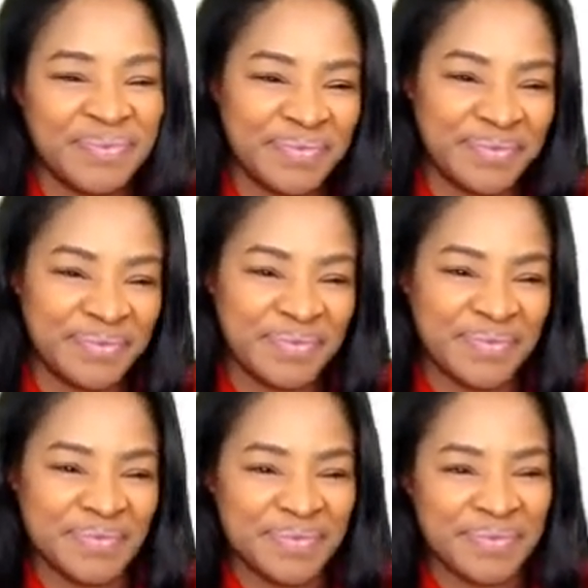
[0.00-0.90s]

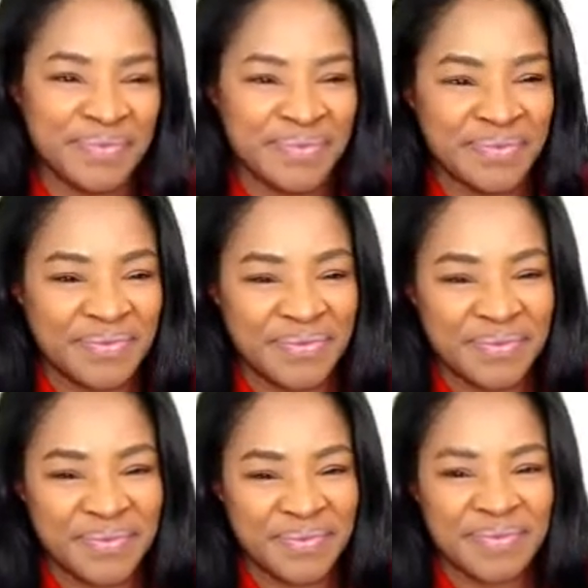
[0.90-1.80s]

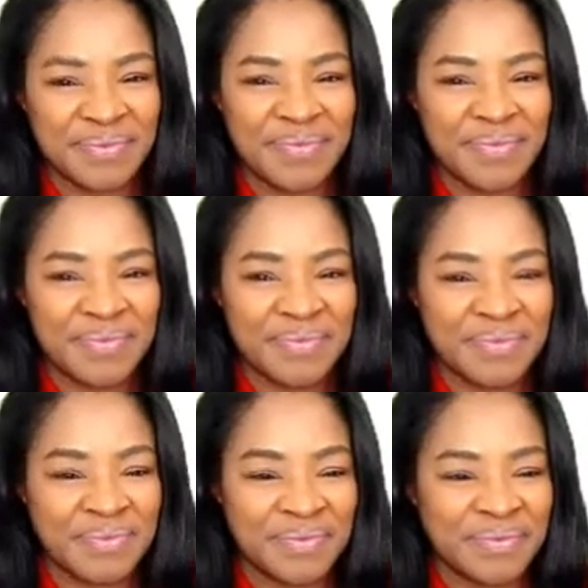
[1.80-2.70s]

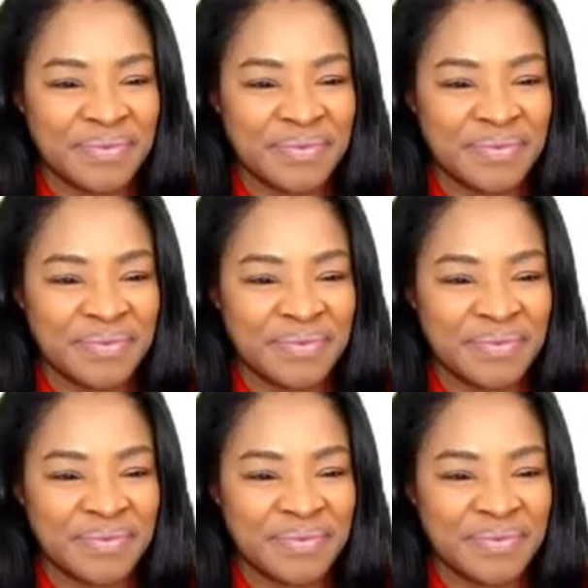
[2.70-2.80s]
This person isn't speaking.